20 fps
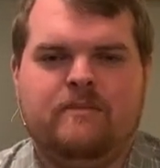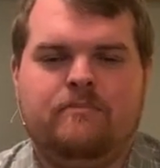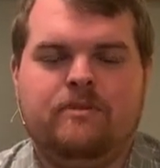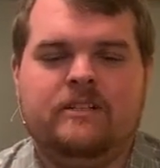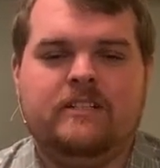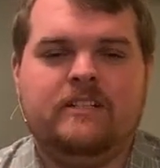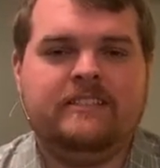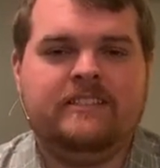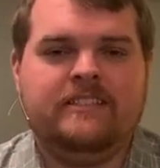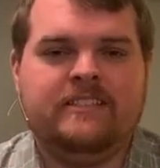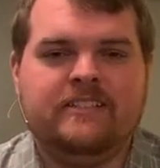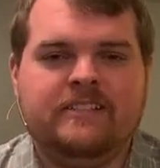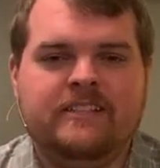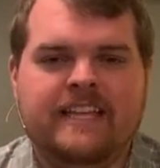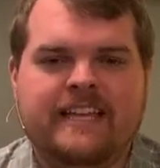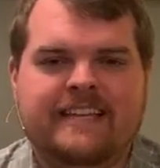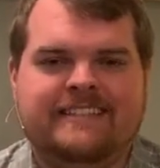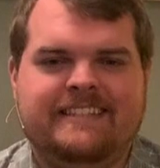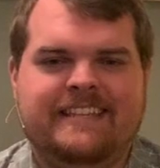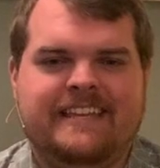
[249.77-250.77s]
But until
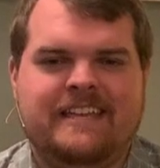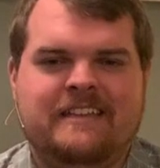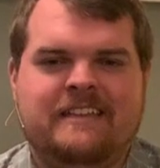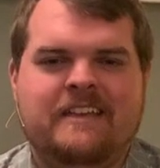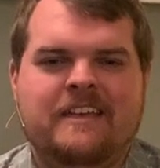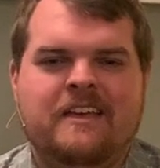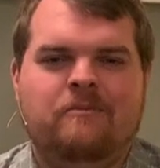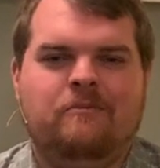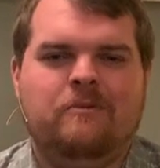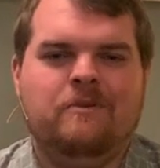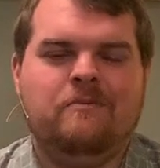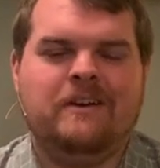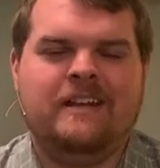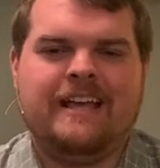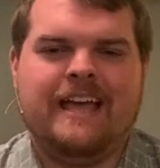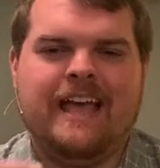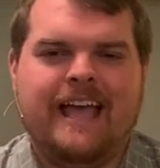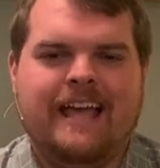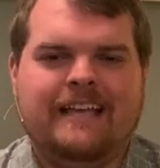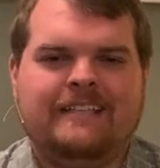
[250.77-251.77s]
that day, we
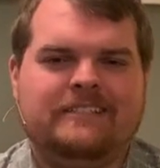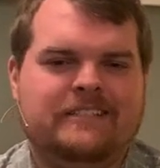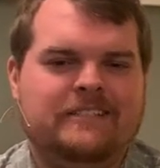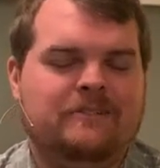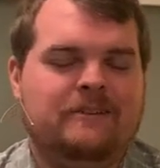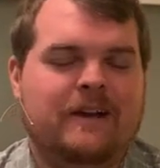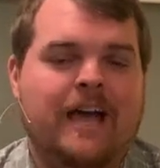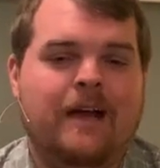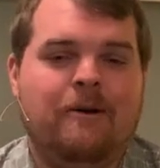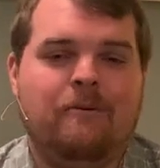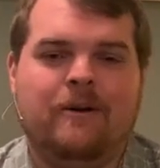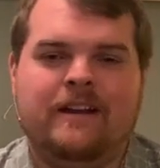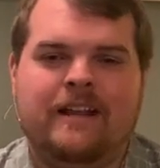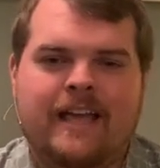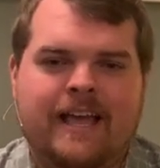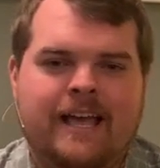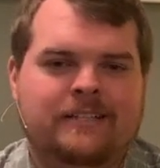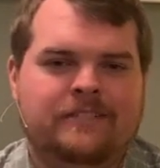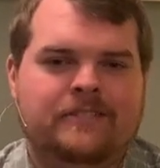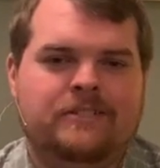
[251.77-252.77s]
want to ask you, I want
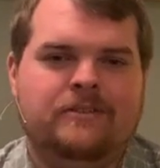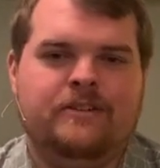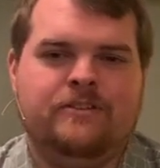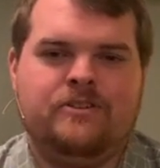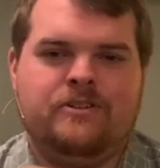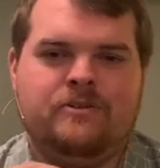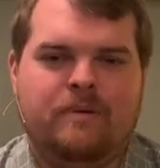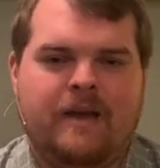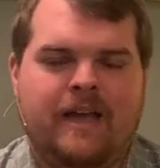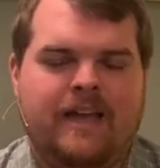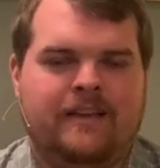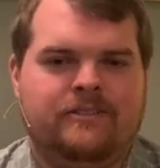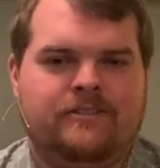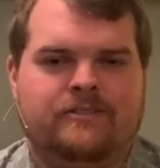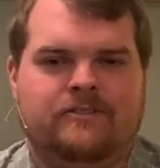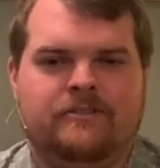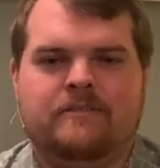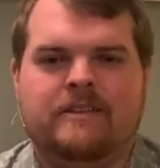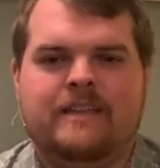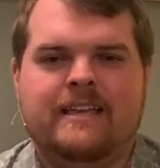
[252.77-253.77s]
to ask you as your
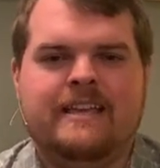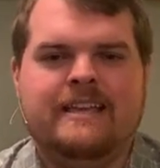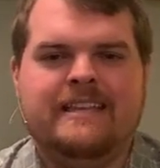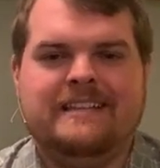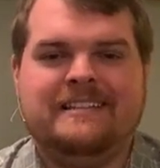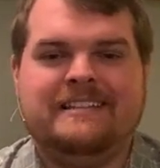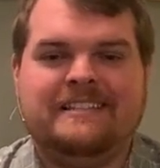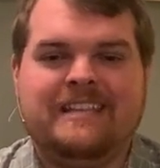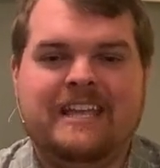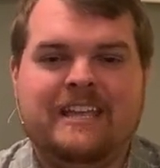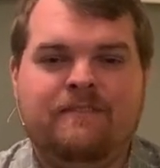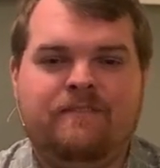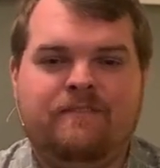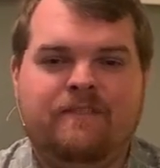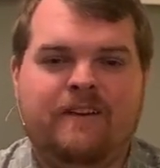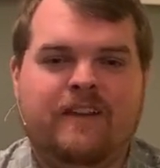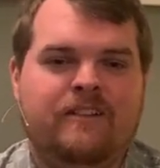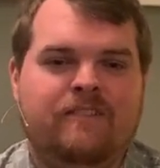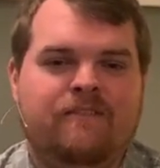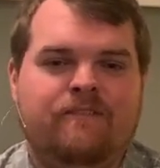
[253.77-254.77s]
pastor, stay
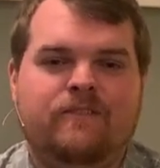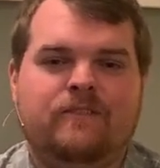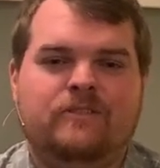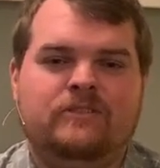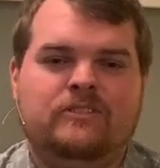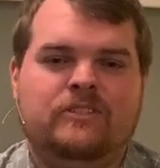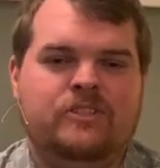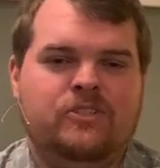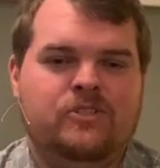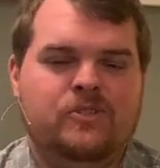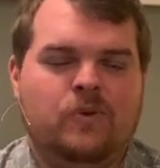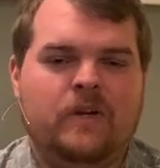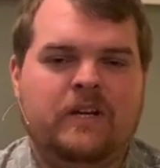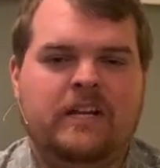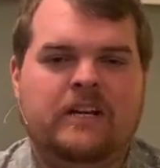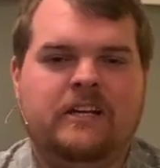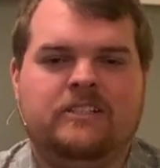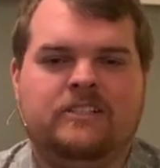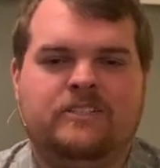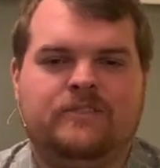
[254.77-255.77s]
faithful to
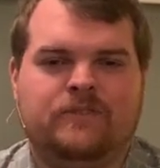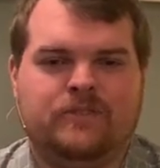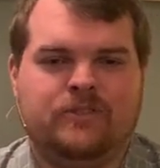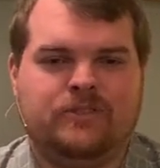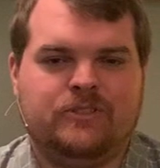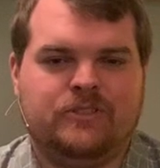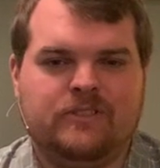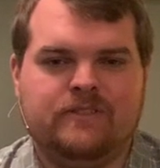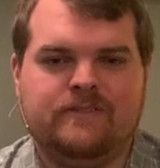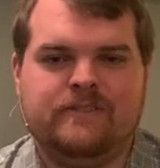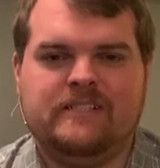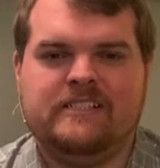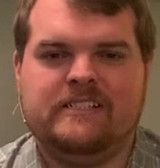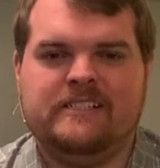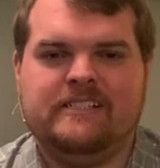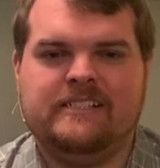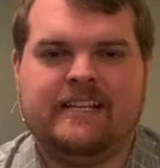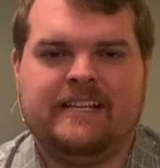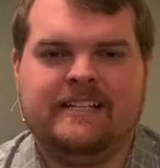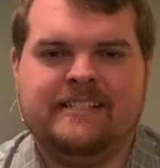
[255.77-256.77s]
joining us for
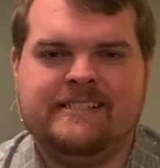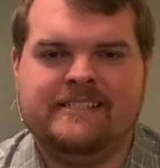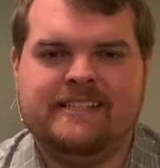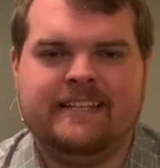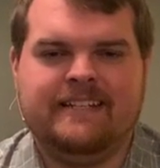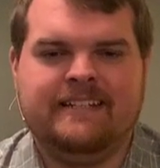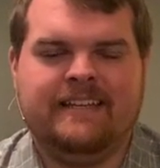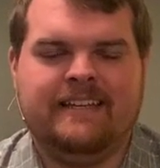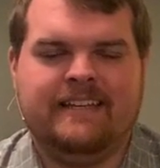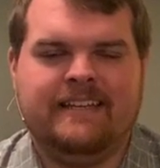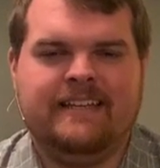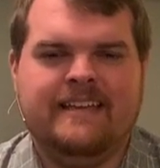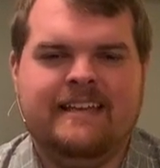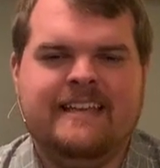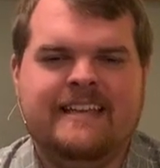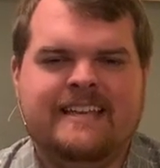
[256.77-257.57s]
services on Sunday.